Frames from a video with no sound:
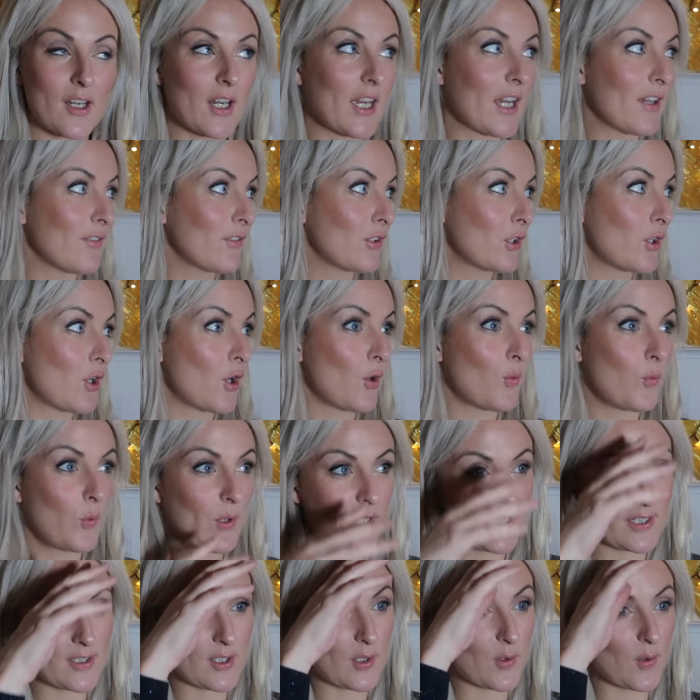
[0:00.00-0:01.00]
I haven't got a
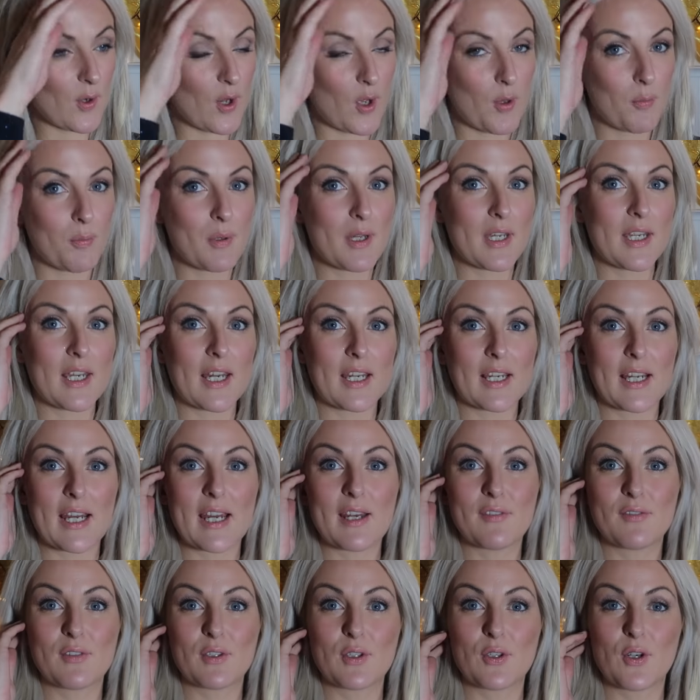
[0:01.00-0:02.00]
window open, and I
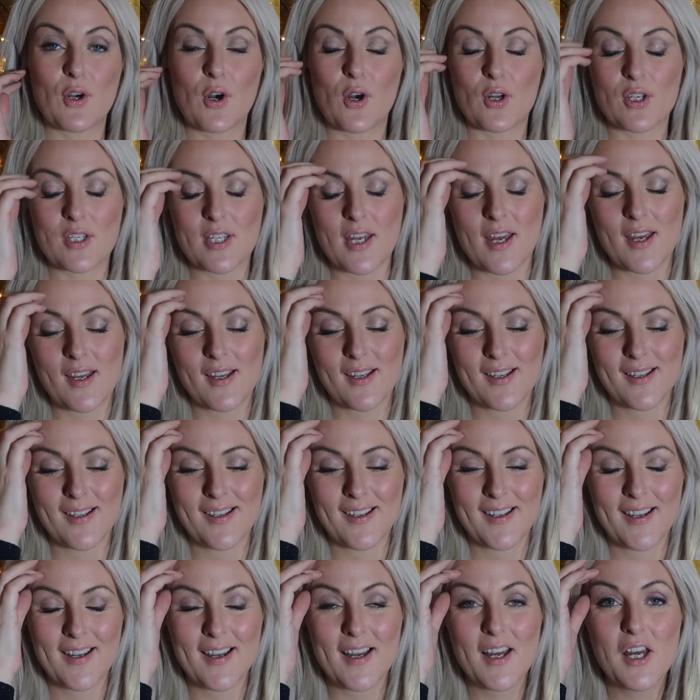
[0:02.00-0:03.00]
haven't got
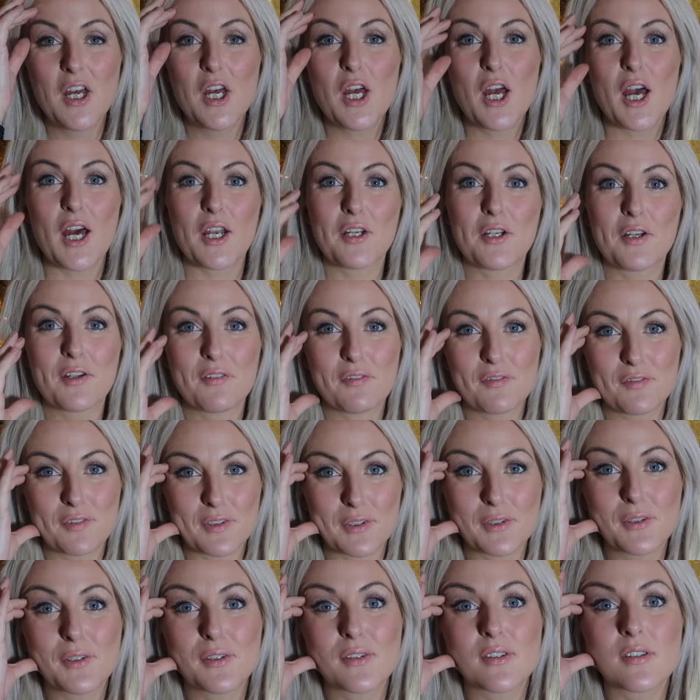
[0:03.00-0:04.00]
and I
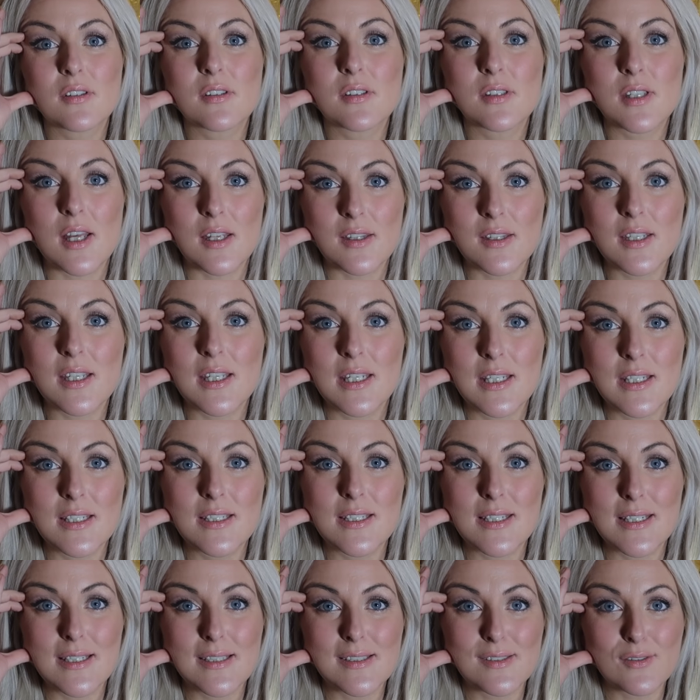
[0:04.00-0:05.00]
feel that the
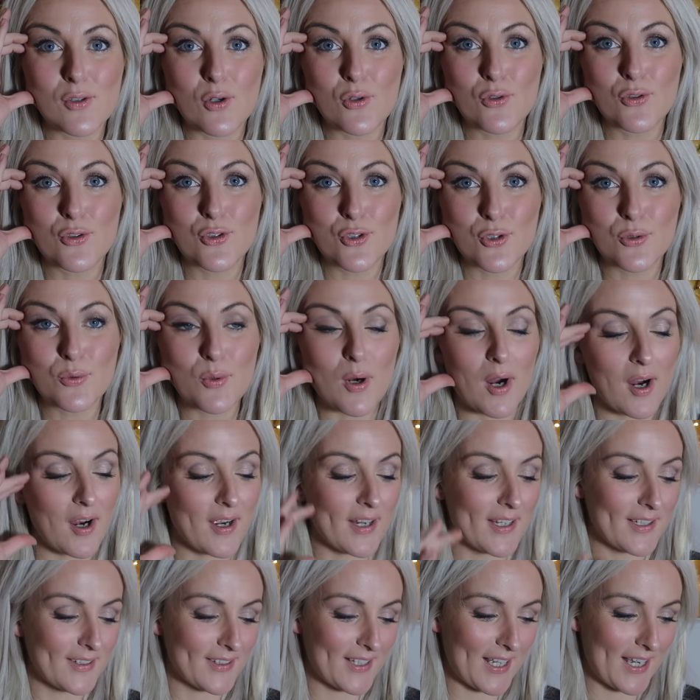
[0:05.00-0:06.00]
heating's on too
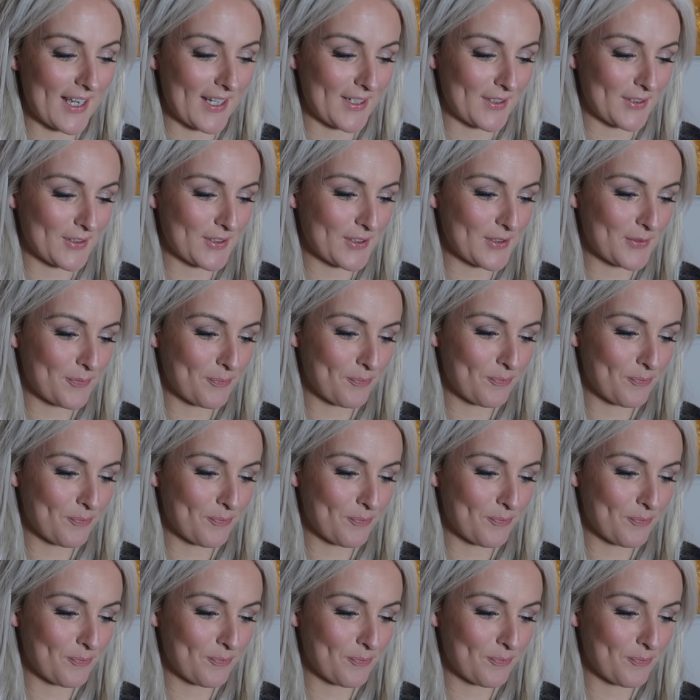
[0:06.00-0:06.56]
high in the house.